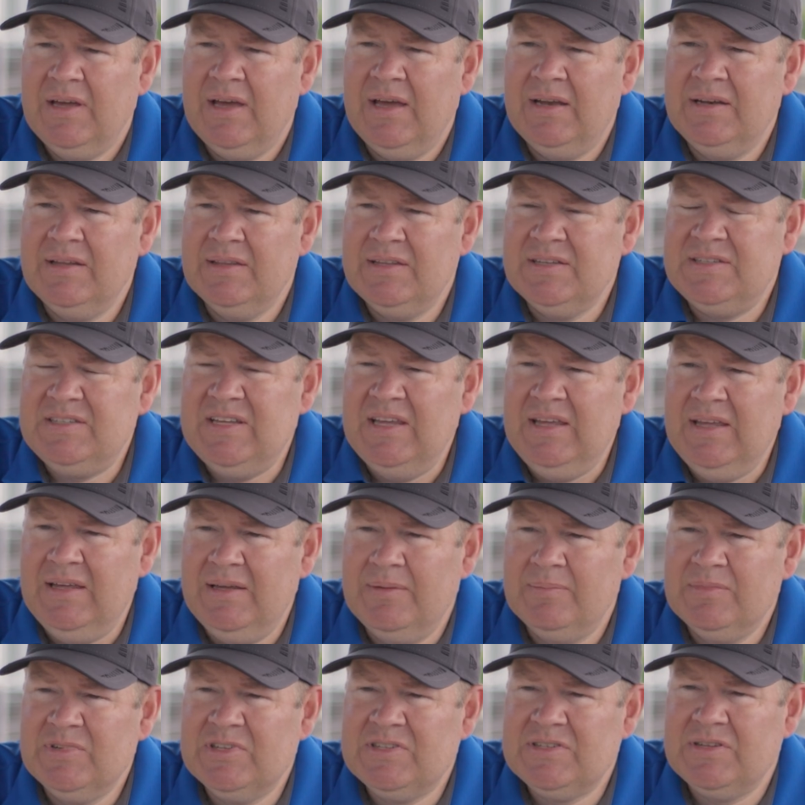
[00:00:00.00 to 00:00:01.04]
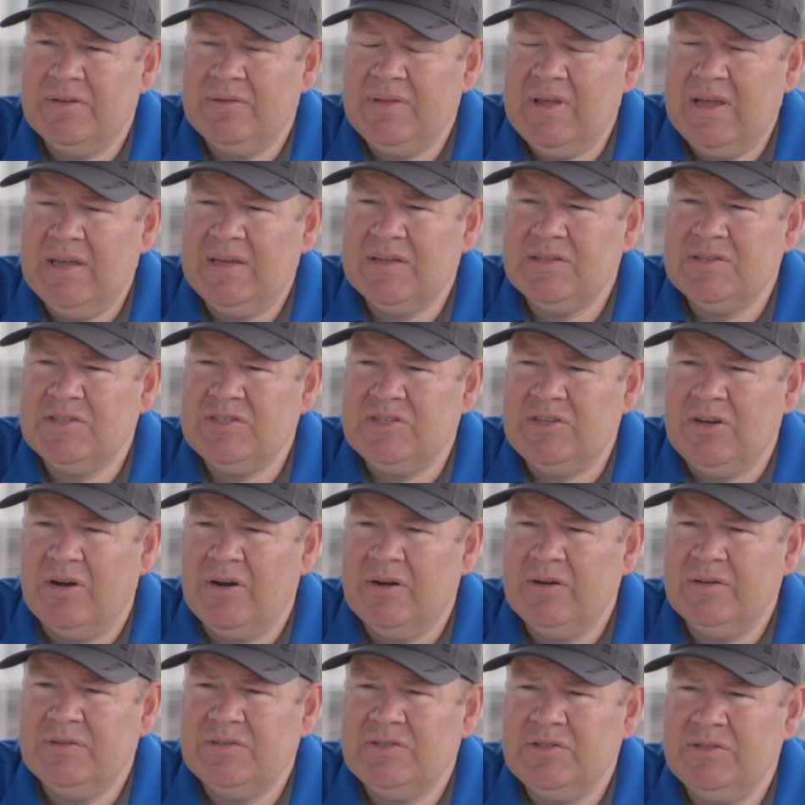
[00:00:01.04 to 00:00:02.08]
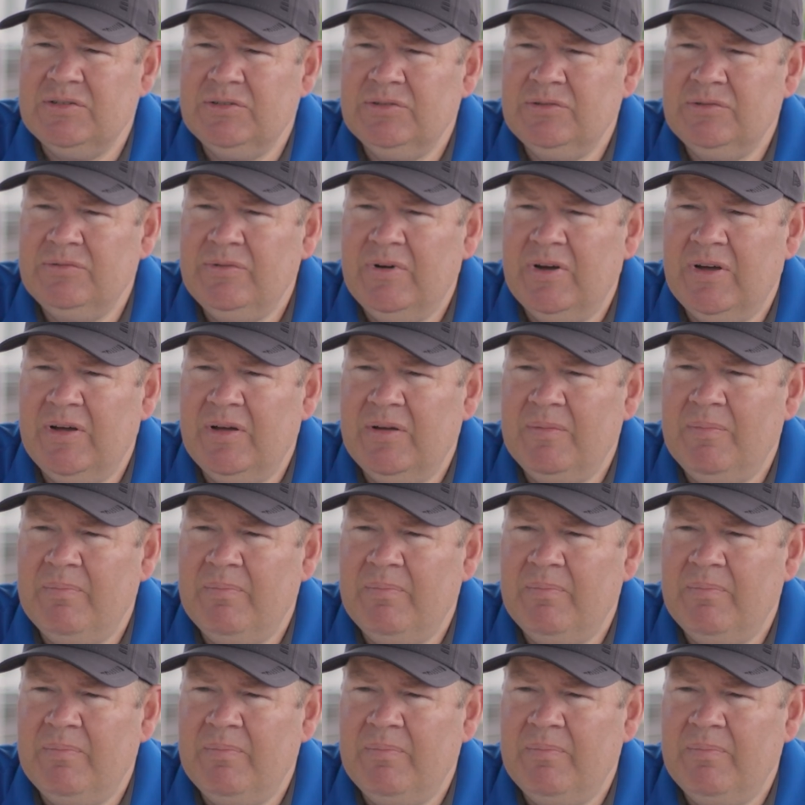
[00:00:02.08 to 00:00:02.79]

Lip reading: and to the team so they can start to